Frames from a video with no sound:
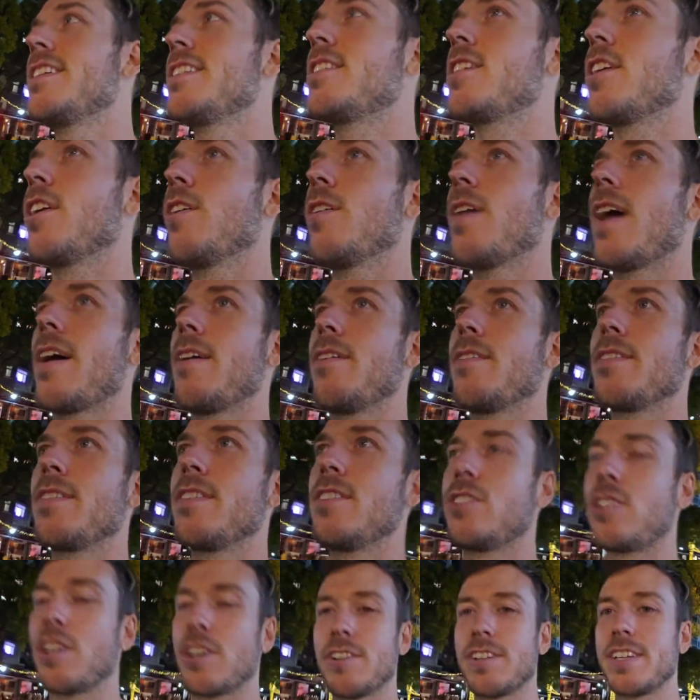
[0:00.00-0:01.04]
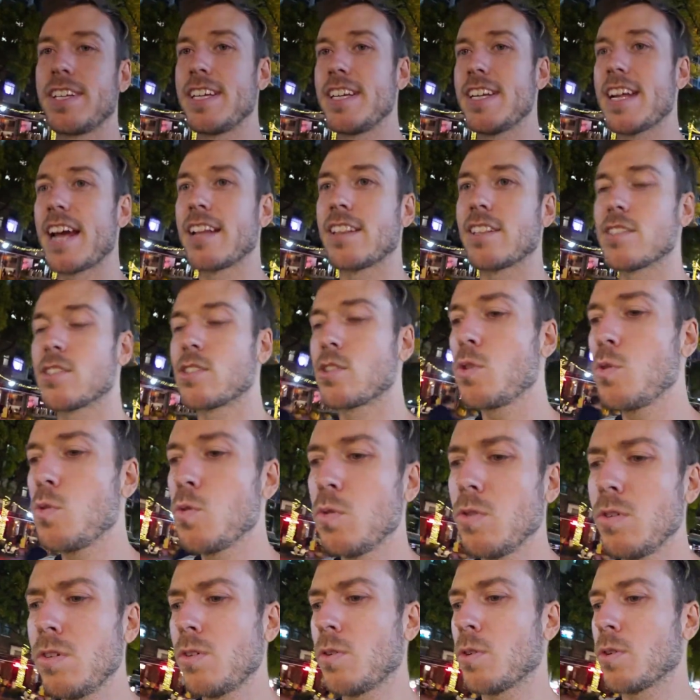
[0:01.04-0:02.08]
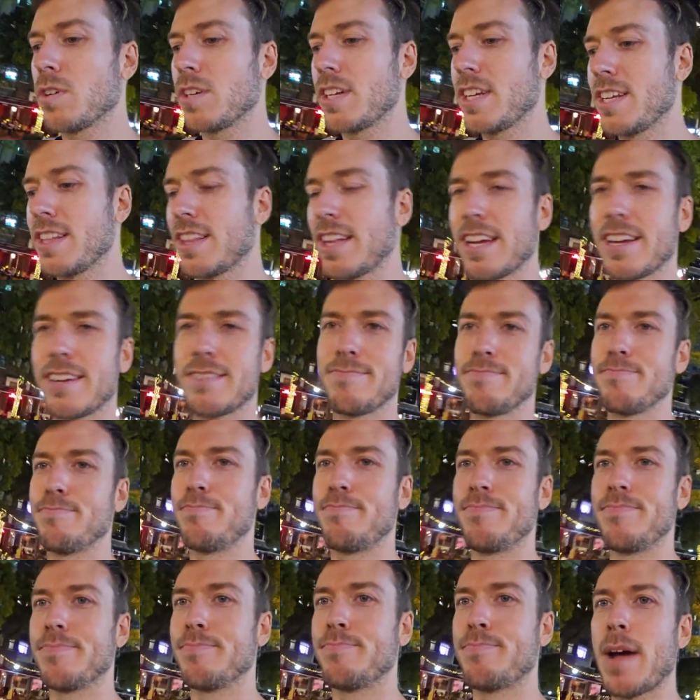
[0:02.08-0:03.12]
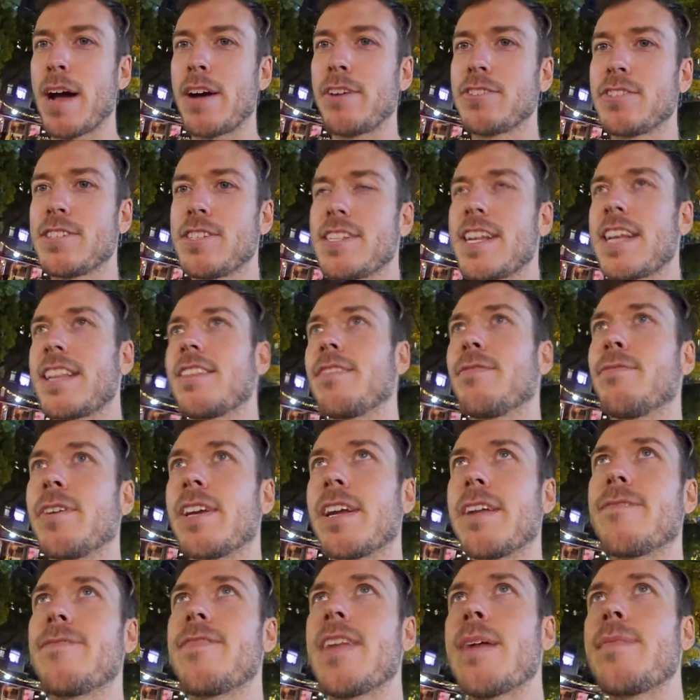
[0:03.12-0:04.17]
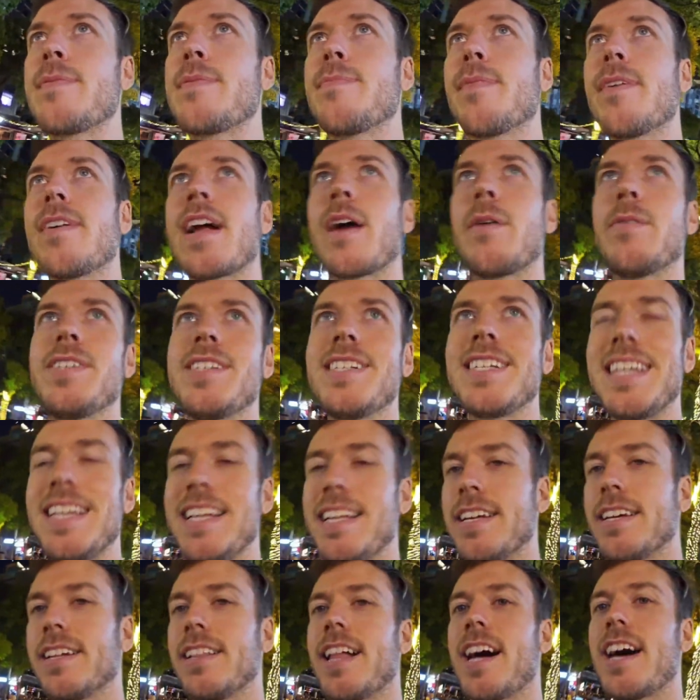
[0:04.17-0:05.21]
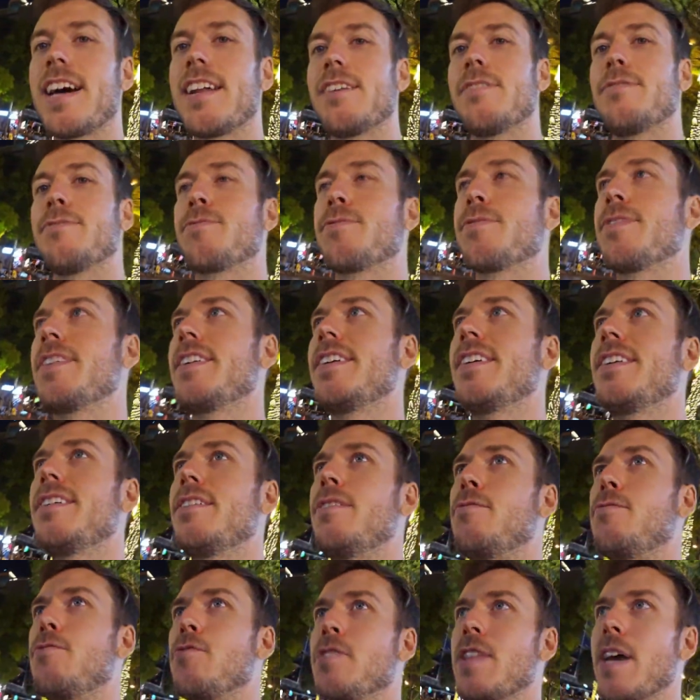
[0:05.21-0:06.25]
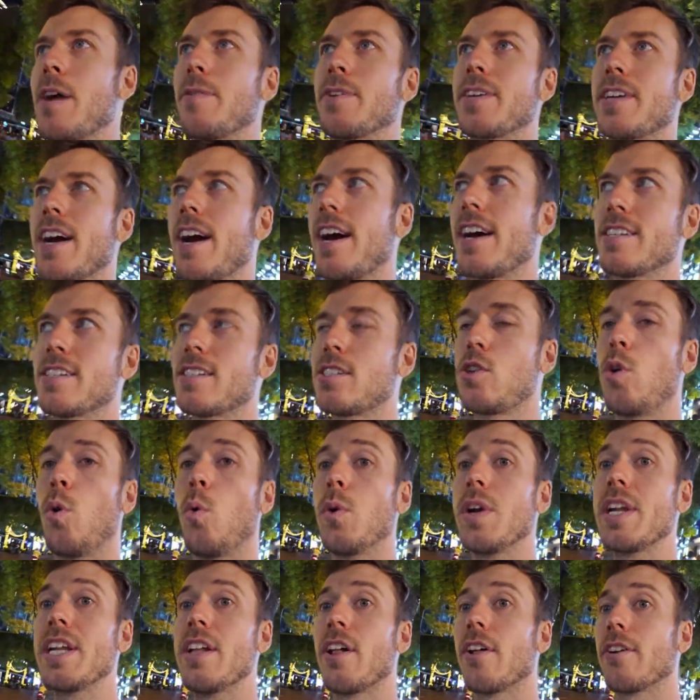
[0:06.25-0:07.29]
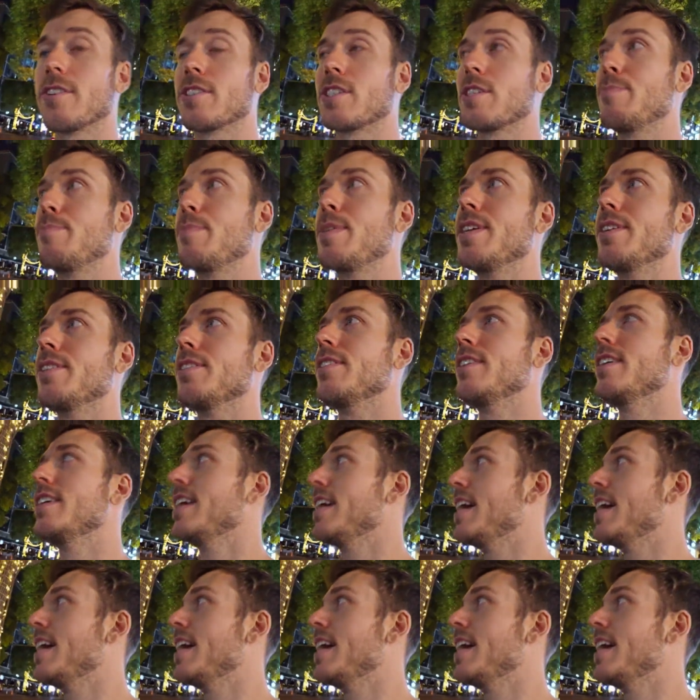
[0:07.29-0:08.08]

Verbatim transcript: So I would generally eat at the school or eat like Bowser's at the freaking Family Mart. I wasn't eating a lot of food that would cost $20 a meal.